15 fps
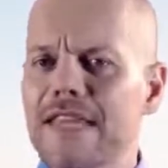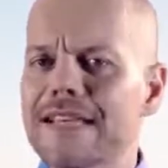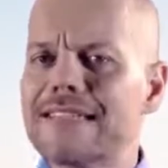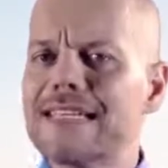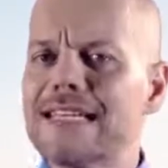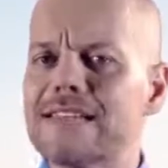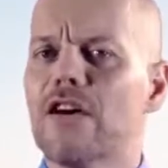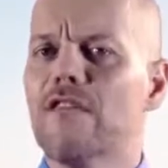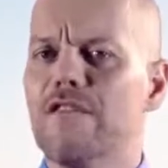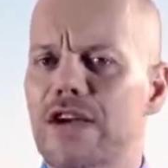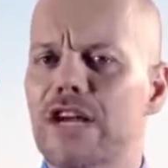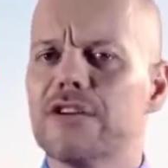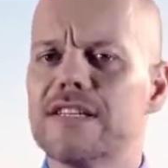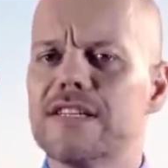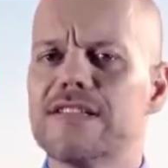This is a
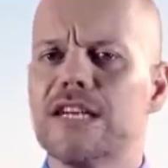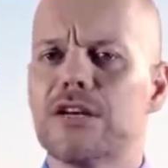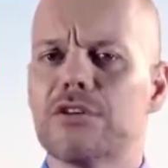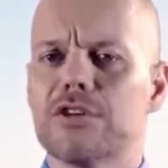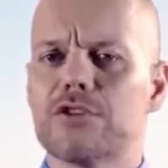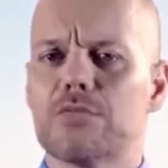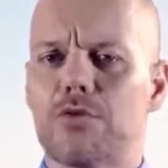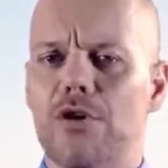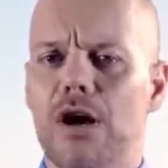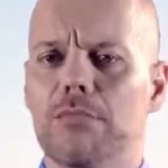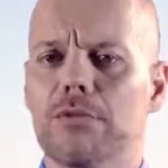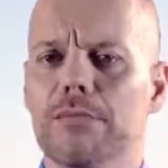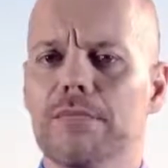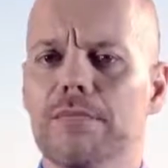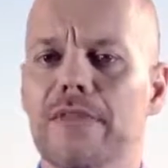very serious
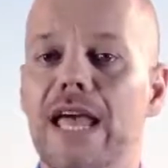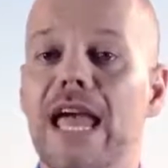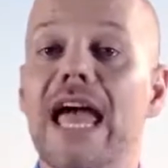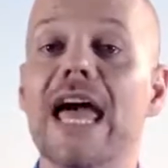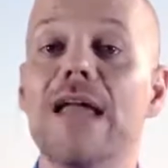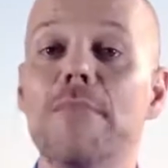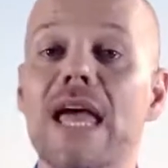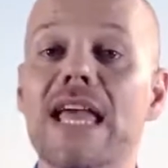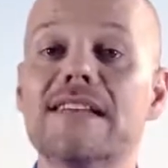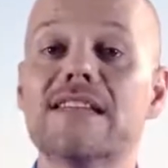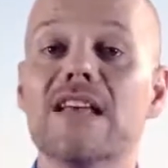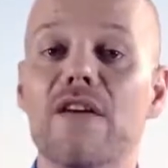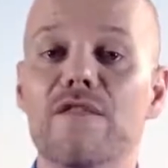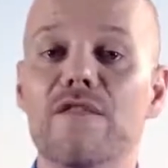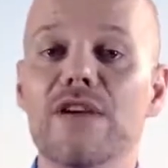problem and
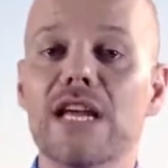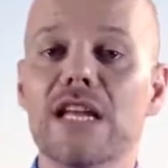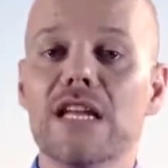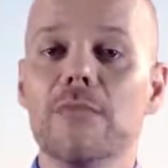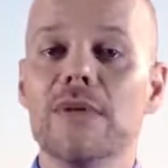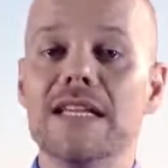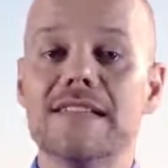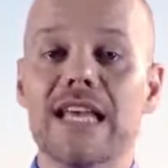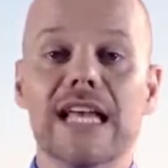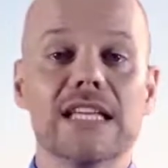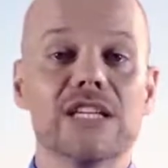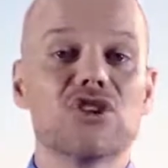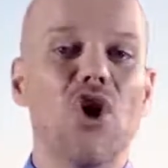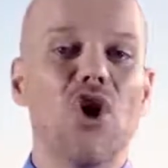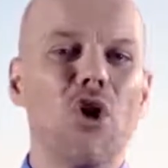makes Vietnamese
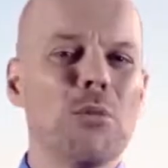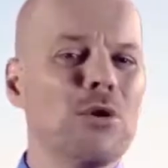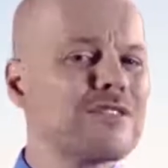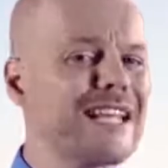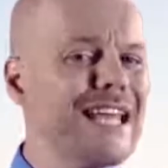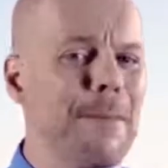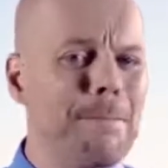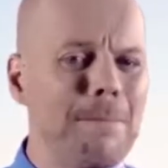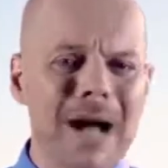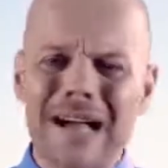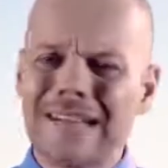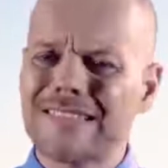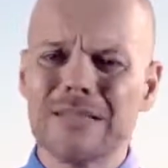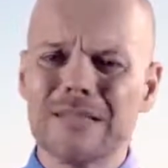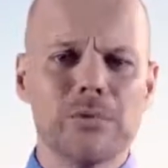English almost
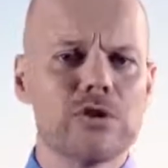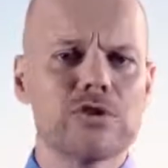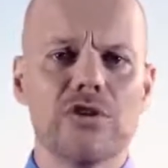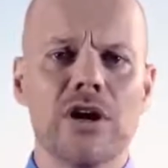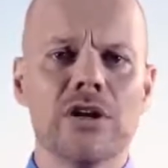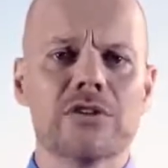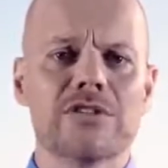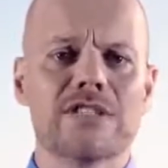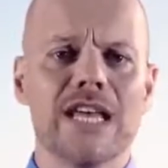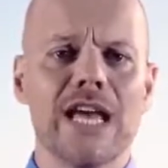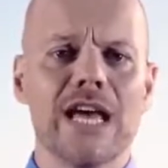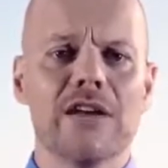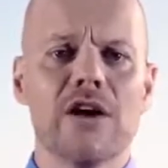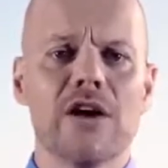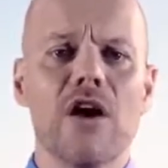impossible to
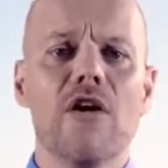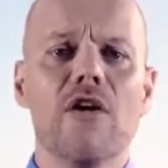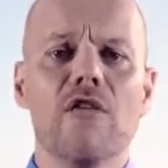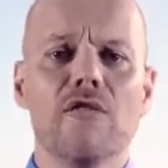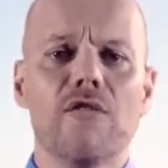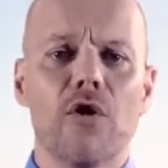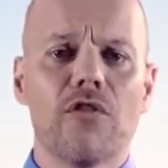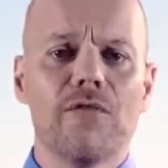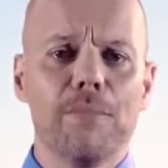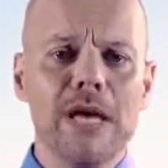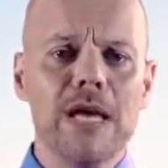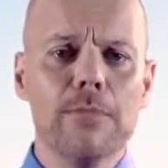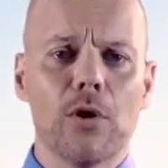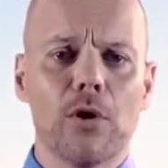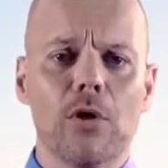understand for
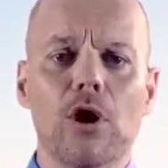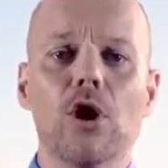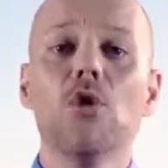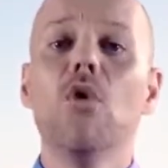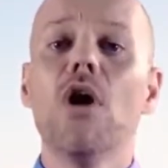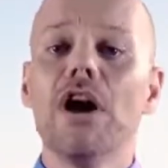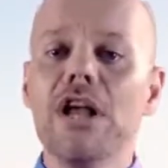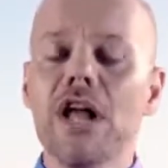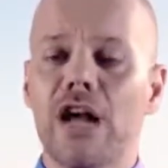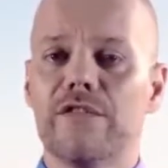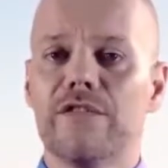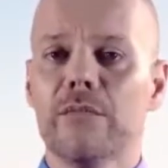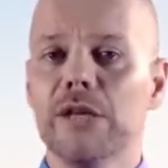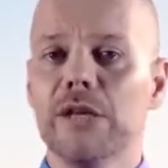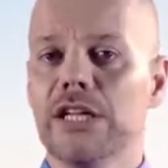people who are
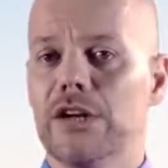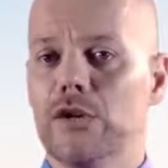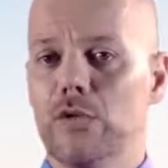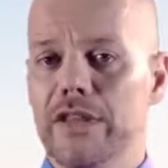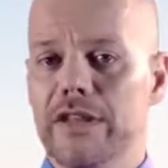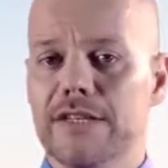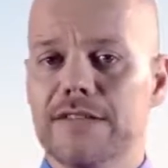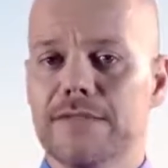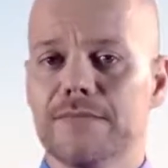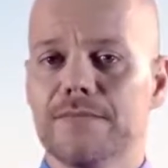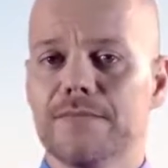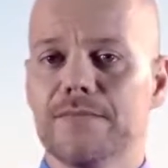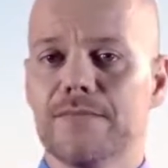not familiar with it.